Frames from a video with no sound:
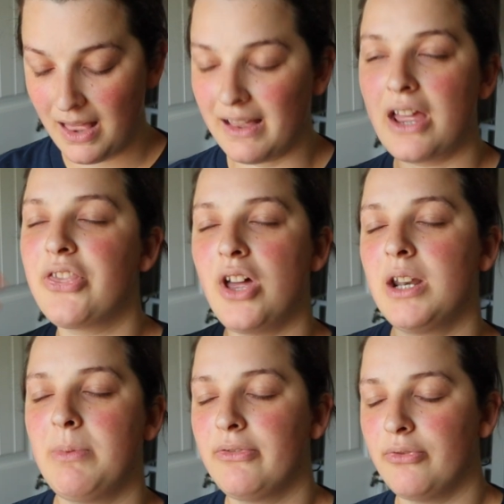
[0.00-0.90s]
Like, I
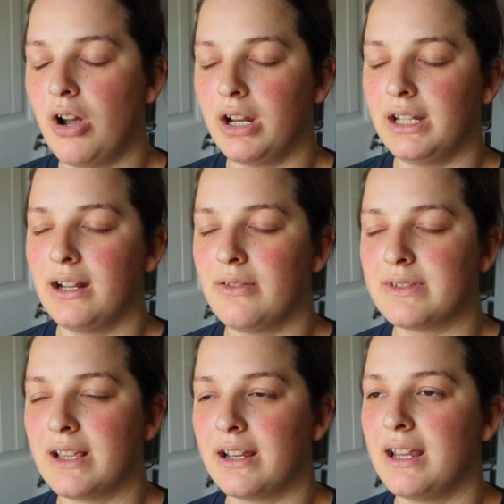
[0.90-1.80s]
thought about frogging it. I
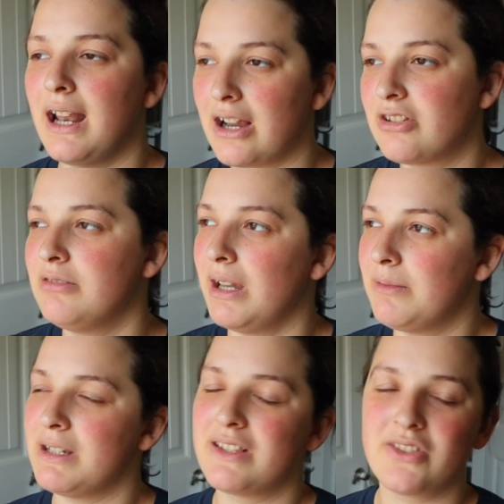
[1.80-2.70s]
was like, it actually
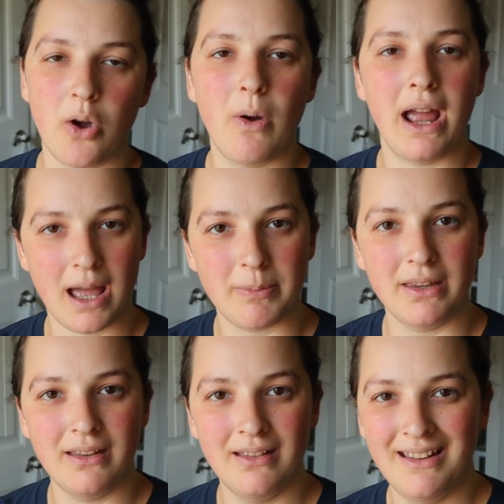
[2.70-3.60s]
made me so
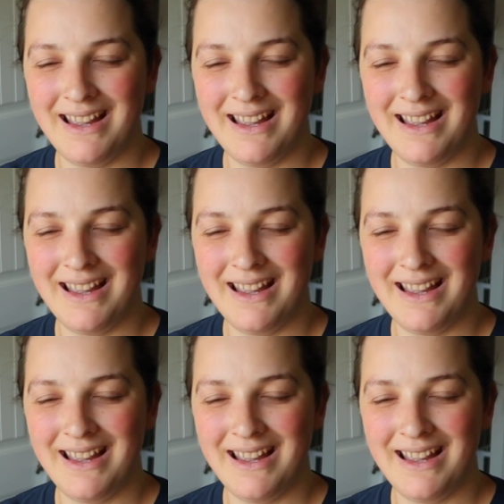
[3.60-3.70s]
happy